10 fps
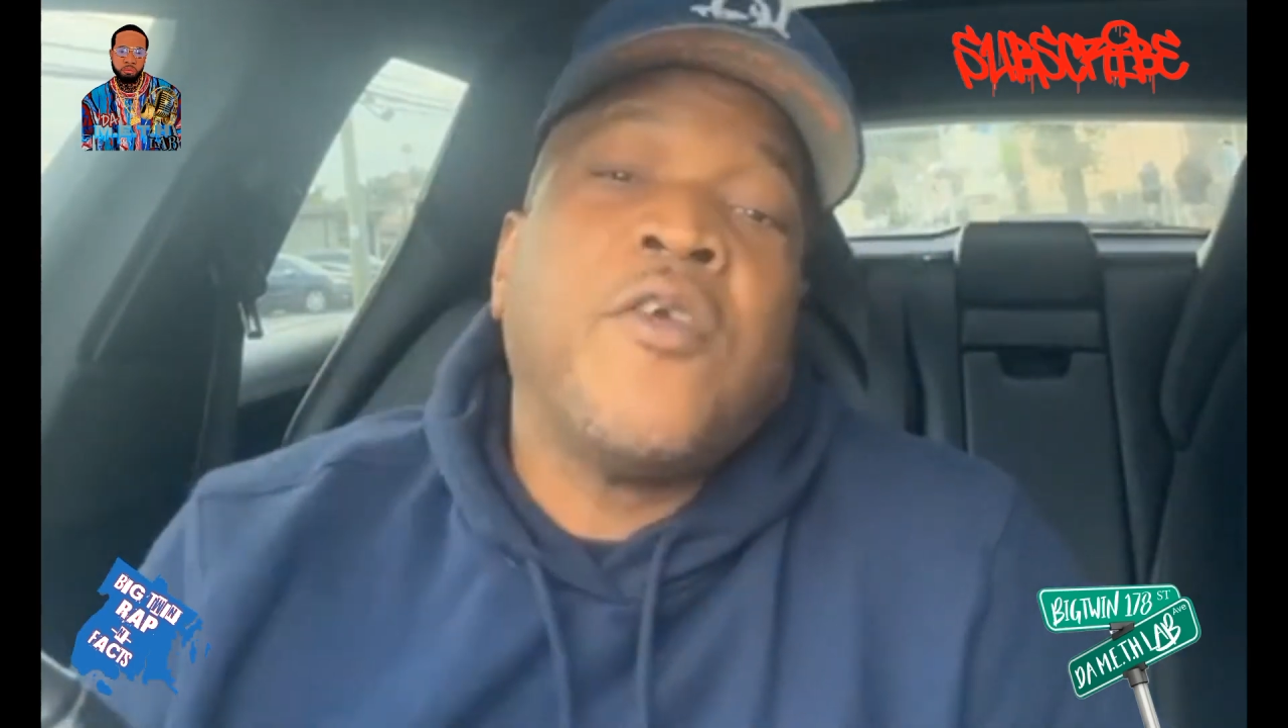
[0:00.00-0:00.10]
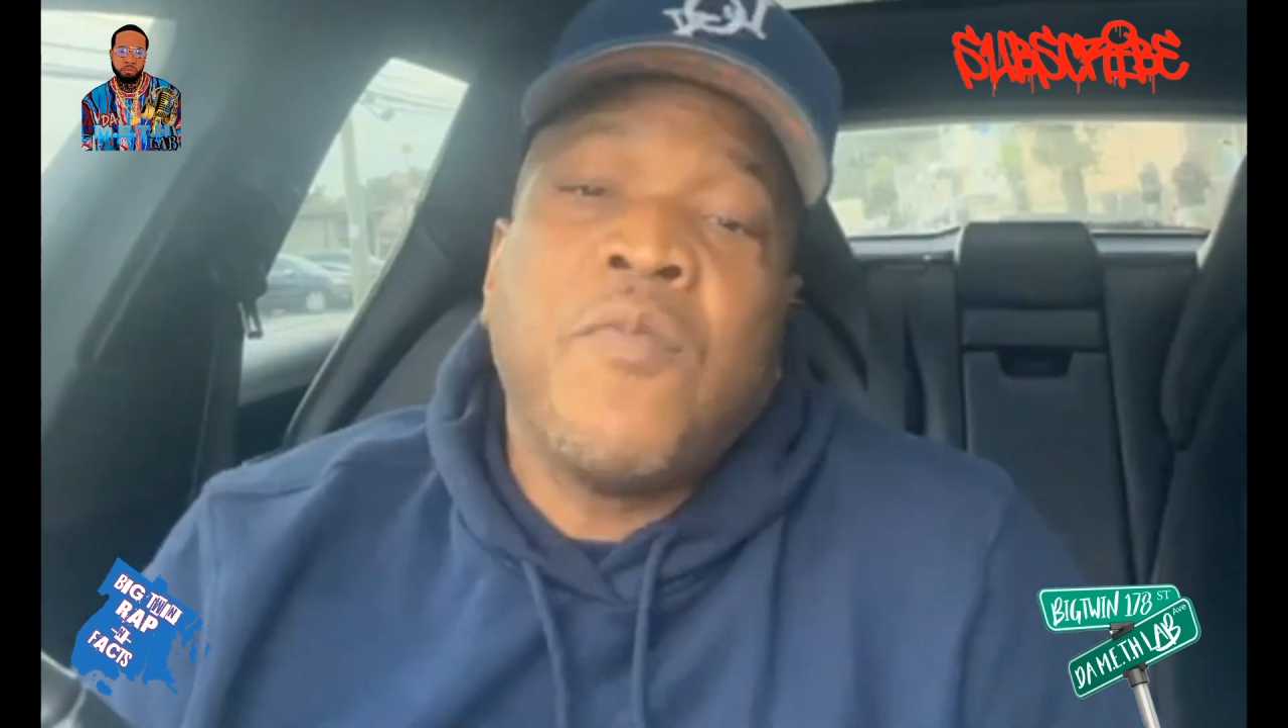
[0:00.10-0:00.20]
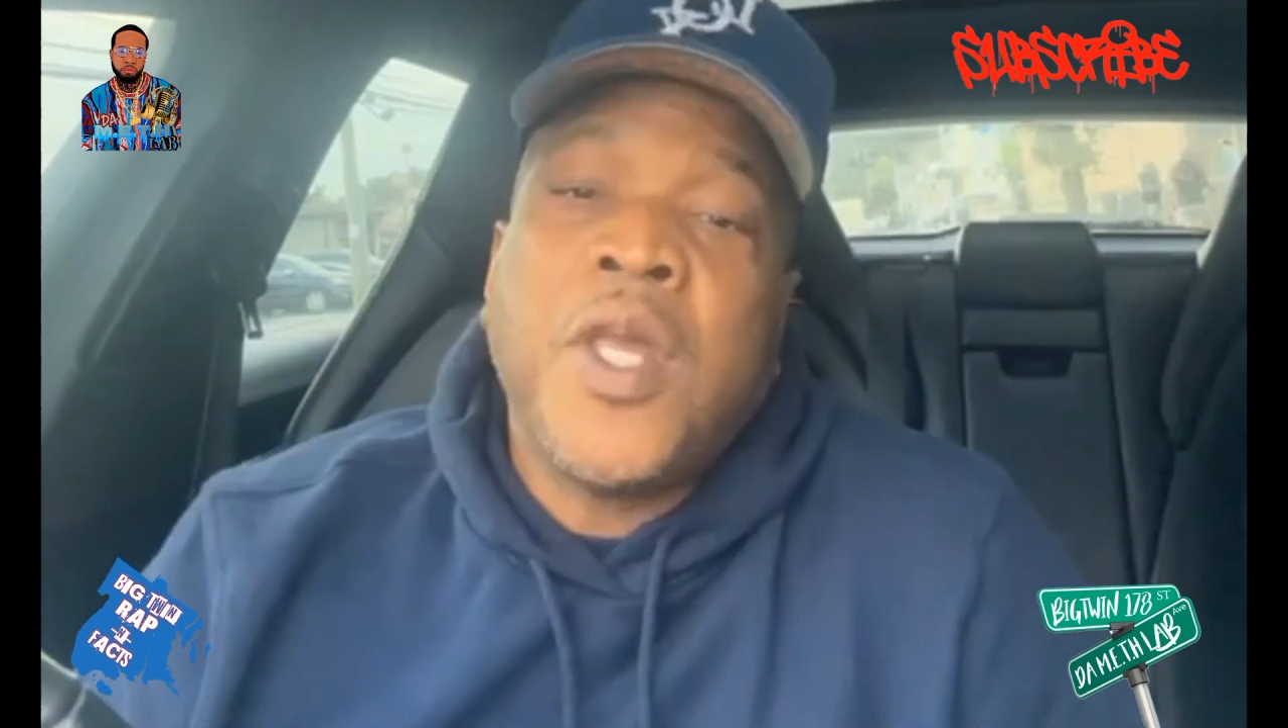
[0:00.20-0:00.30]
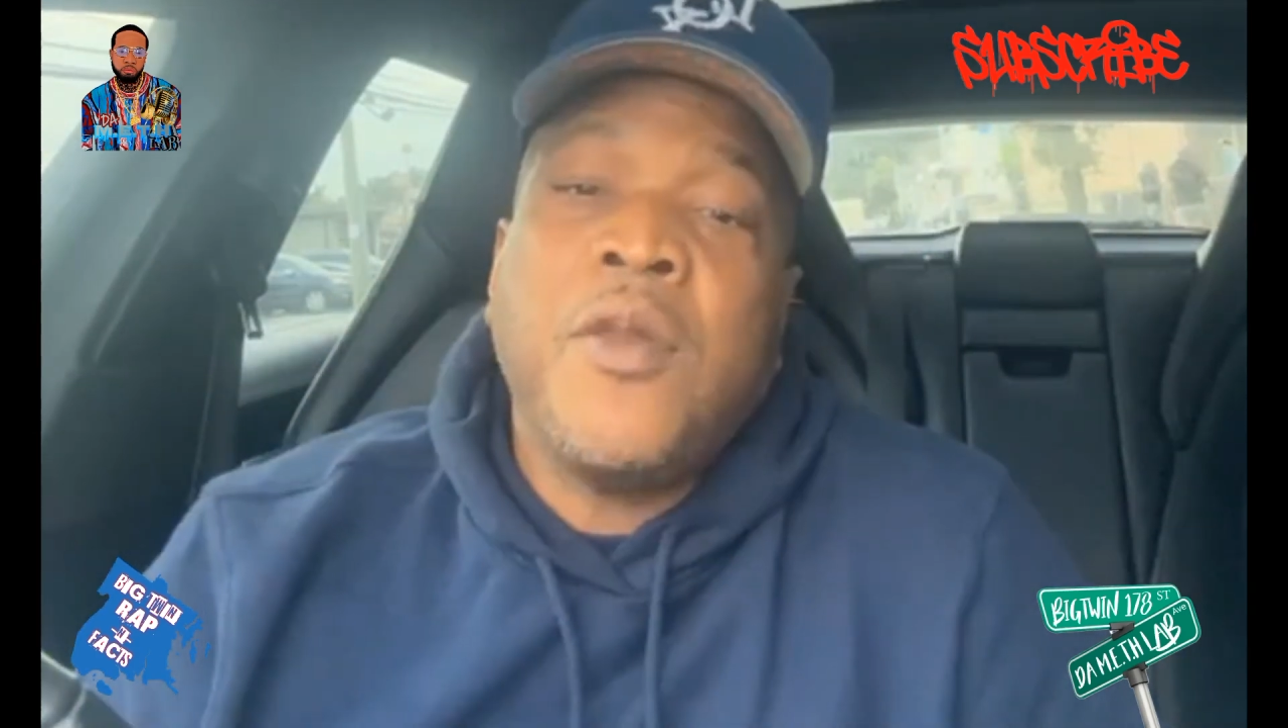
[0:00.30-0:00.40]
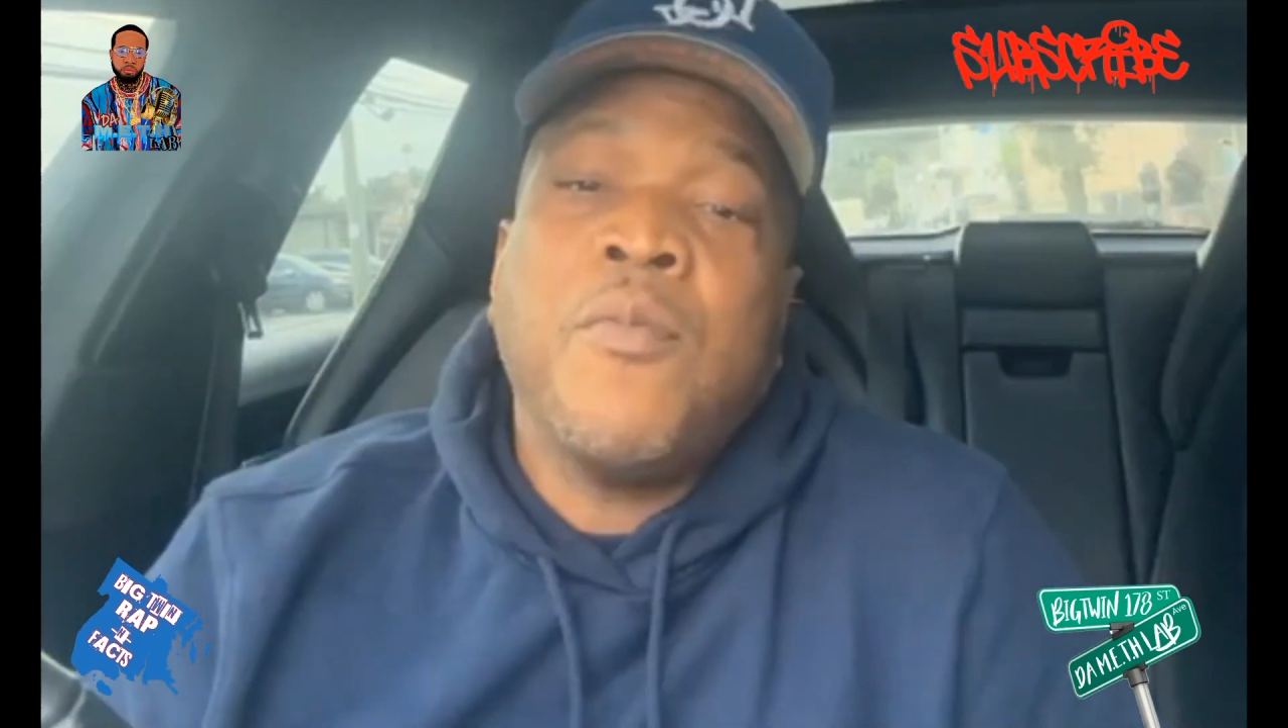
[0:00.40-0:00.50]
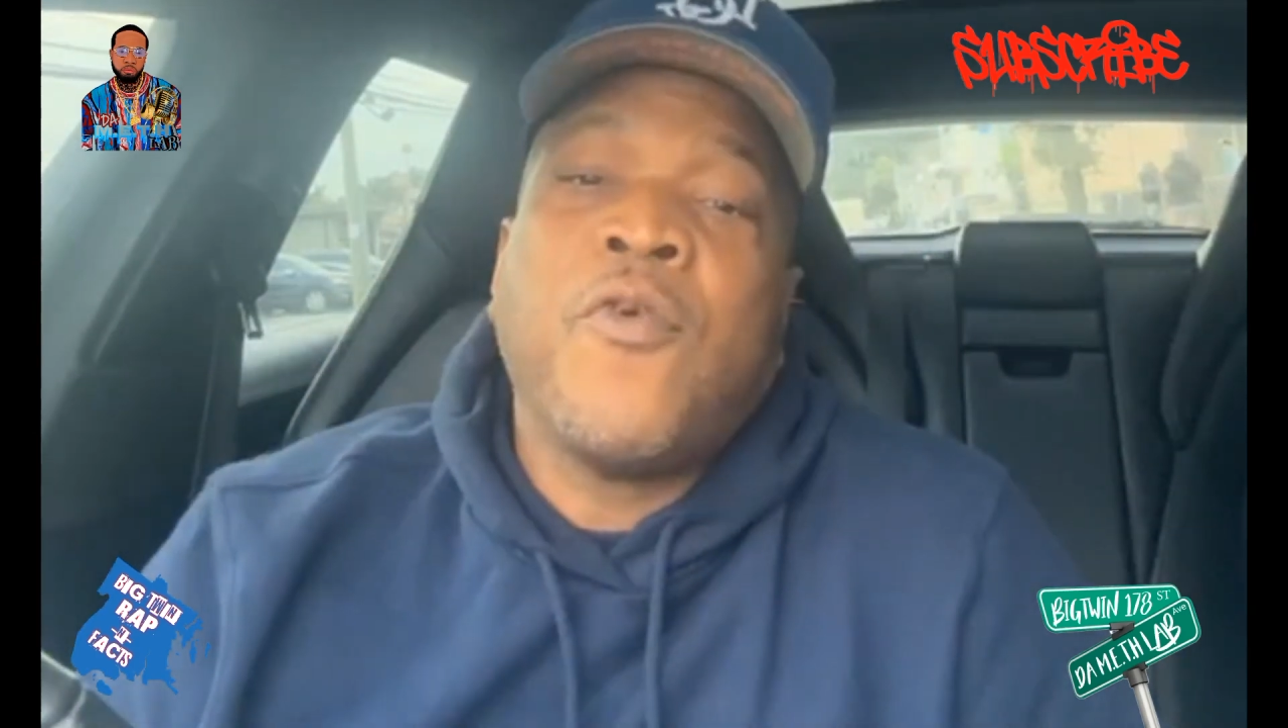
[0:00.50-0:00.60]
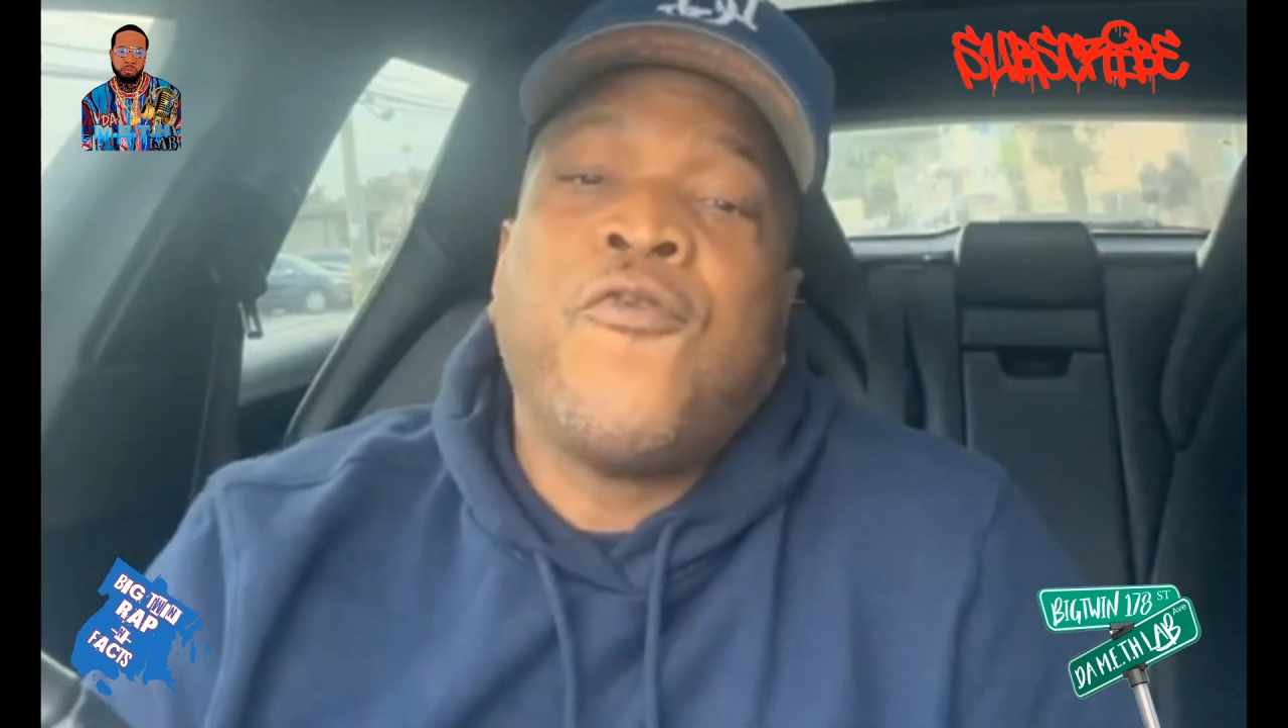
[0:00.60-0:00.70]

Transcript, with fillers: than me